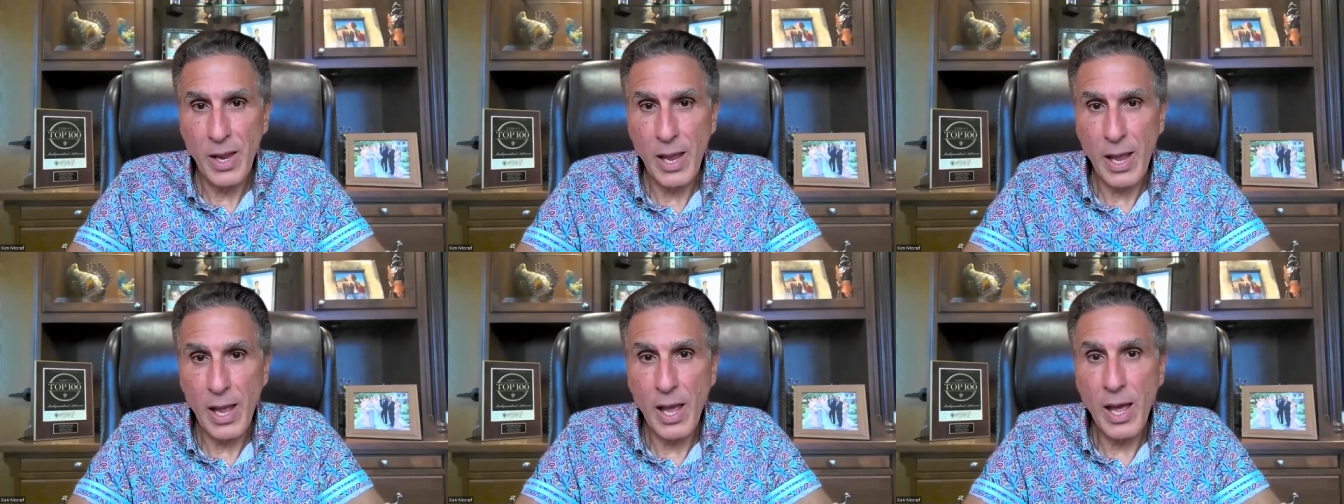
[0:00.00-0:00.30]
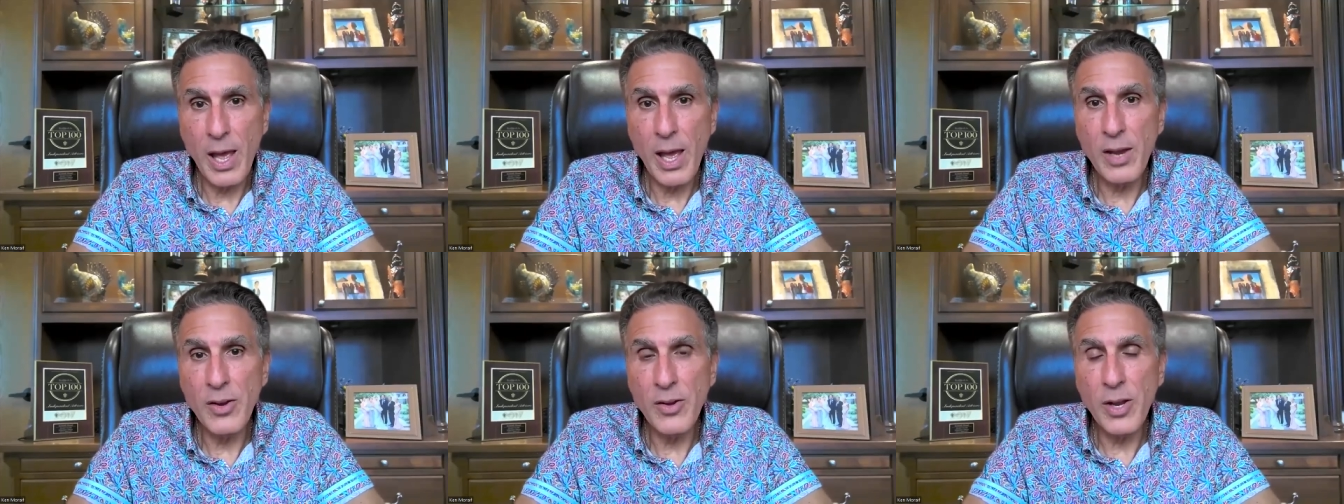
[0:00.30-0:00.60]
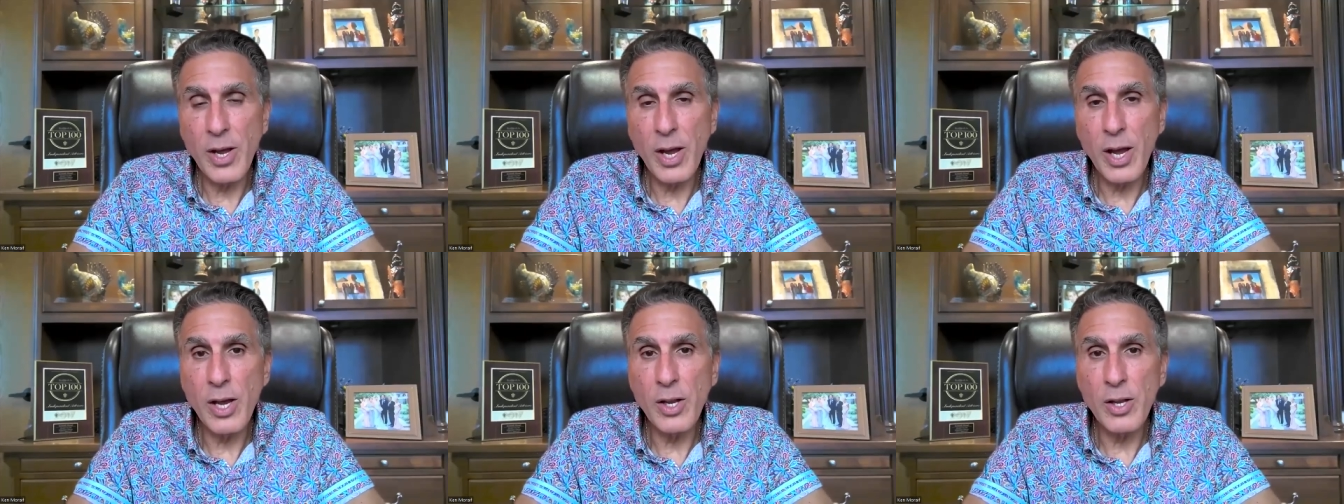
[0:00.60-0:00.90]
And
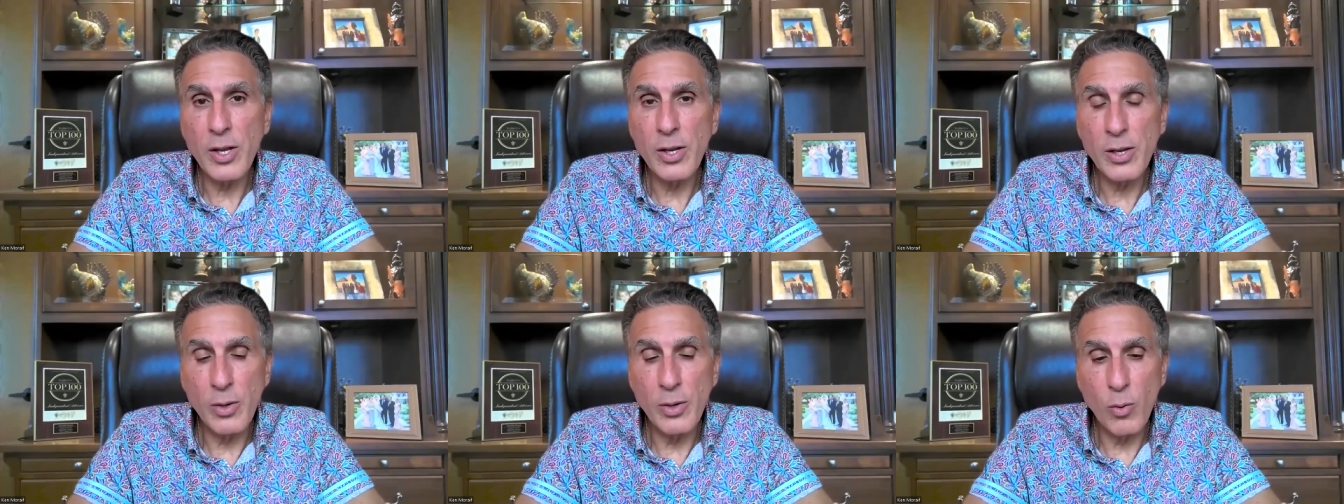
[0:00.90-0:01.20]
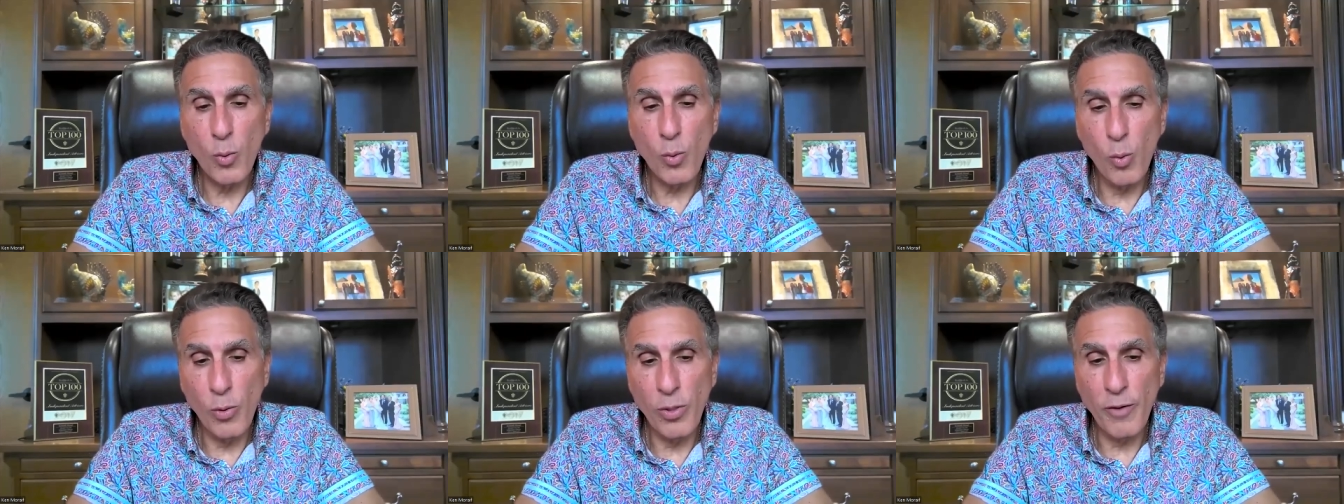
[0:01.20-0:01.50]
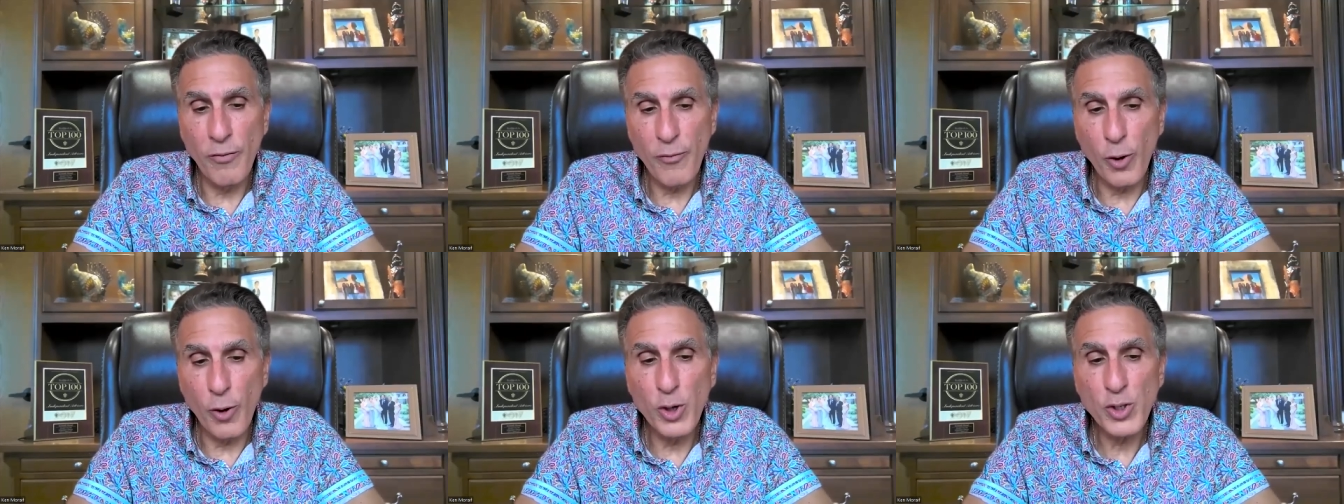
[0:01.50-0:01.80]

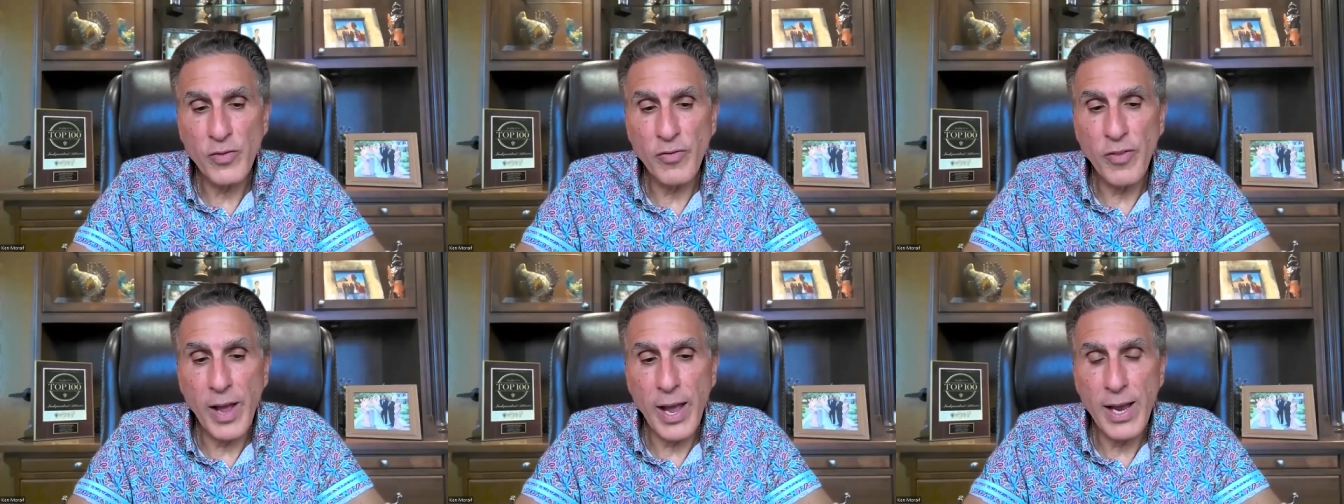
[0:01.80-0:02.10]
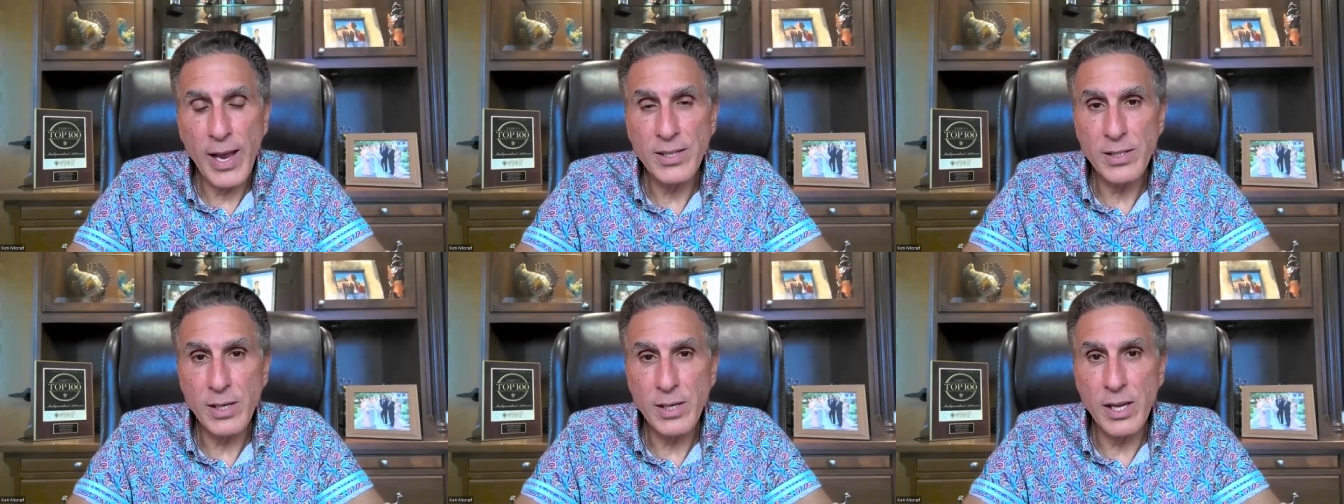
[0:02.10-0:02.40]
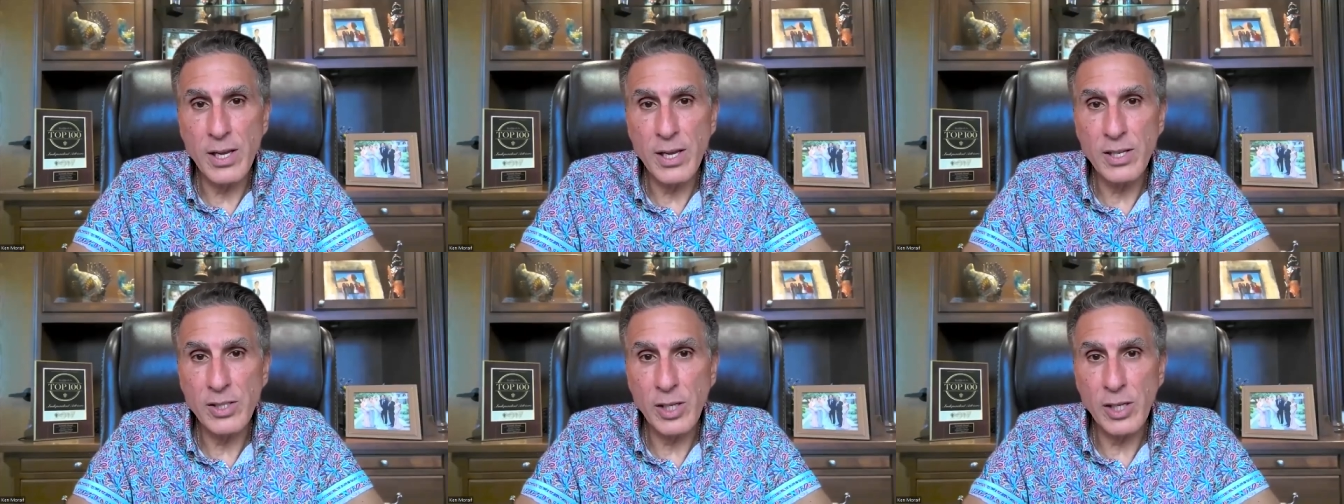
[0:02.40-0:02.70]
the first phase
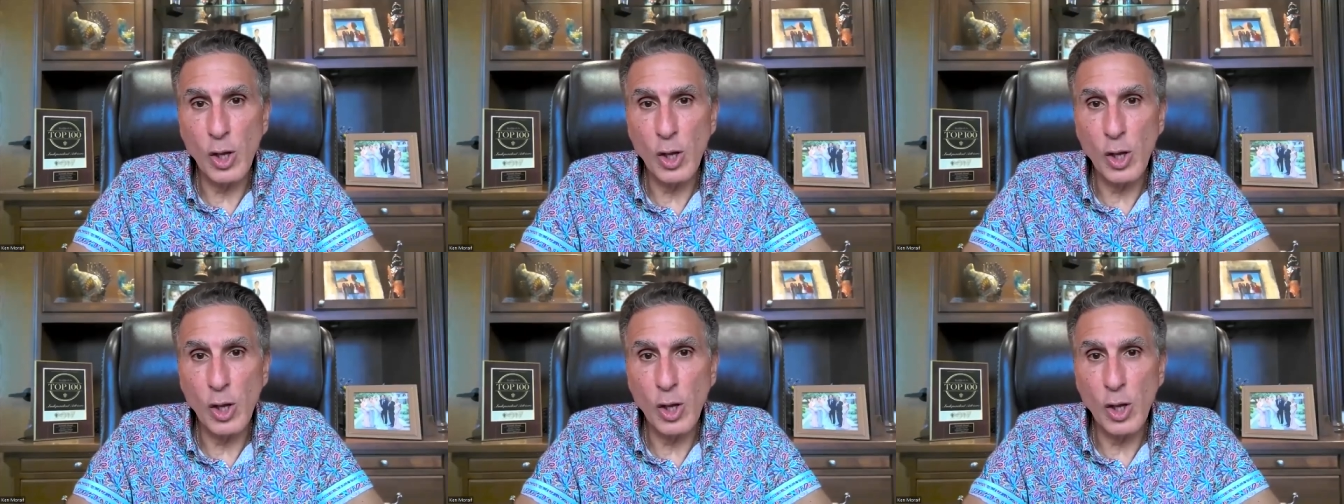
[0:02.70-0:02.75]
is